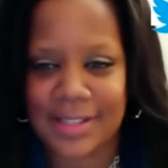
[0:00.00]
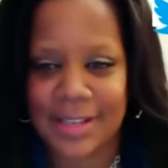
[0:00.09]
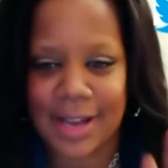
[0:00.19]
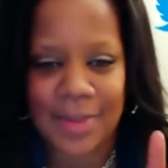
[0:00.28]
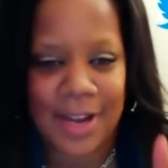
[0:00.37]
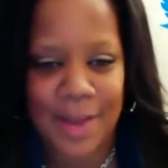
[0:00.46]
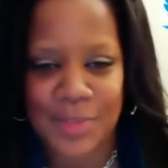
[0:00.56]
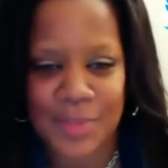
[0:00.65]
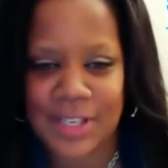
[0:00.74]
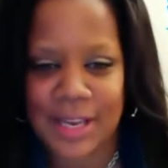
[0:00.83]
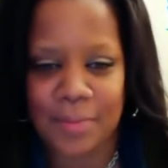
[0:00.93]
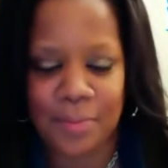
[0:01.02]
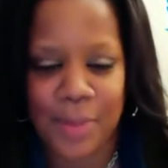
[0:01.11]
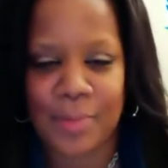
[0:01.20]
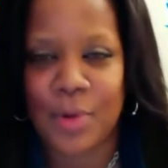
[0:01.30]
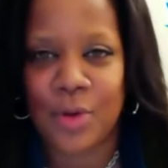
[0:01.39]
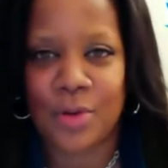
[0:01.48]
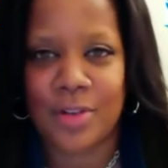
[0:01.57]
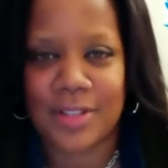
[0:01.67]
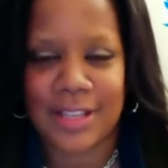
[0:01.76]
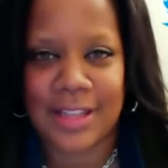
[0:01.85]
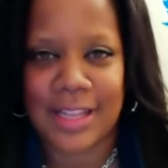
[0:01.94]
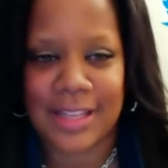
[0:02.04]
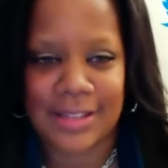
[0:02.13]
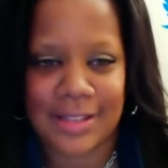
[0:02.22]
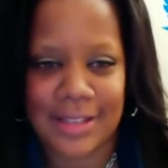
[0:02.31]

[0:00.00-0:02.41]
Like, I mean, I'm seeing bum holes in this